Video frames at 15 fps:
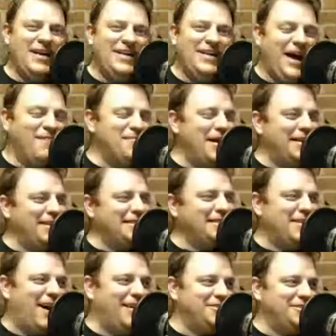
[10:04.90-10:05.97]
I'm not getting
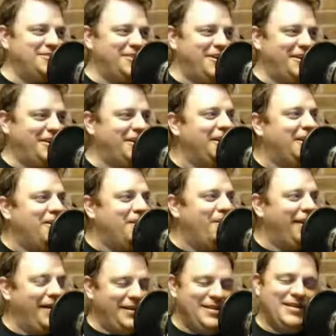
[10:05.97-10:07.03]
college drunk,
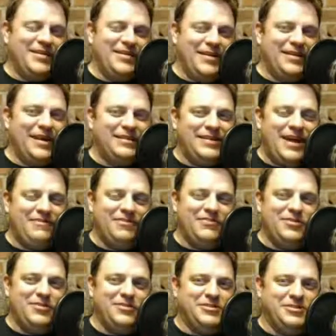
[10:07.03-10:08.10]
but I'd like to have a
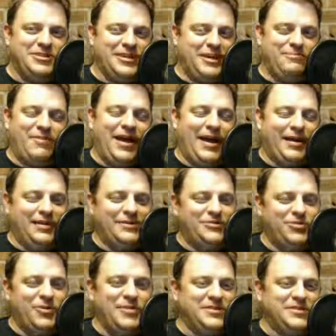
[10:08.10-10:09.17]
few and just kick back and
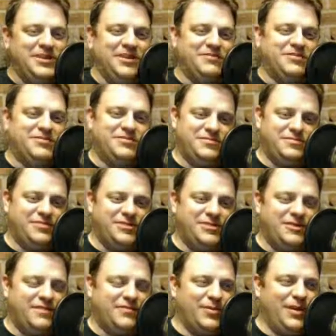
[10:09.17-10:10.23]
enjoy myself, just
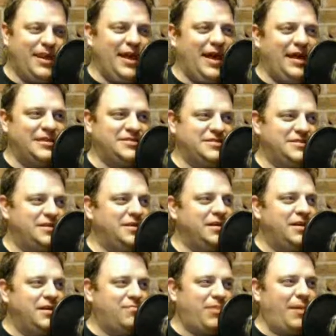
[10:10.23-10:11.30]
enough to relax and
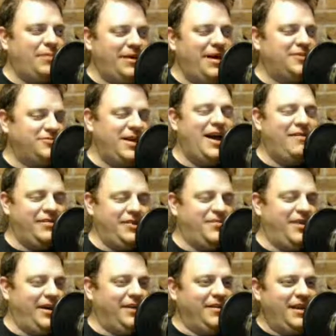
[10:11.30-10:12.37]
probably not drive
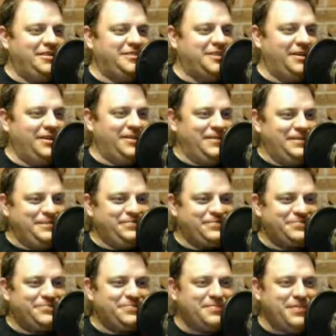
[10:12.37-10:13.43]
anywhere. That's
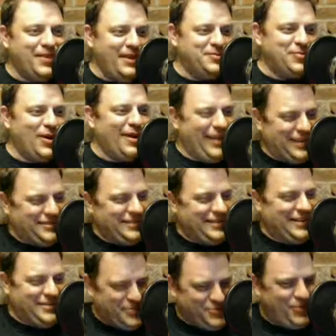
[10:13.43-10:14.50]
where I like to
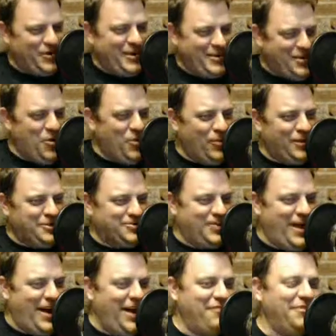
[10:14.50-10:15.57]
get, just where you don't want to
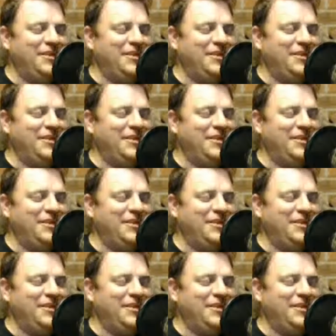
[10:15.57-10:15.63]
drive.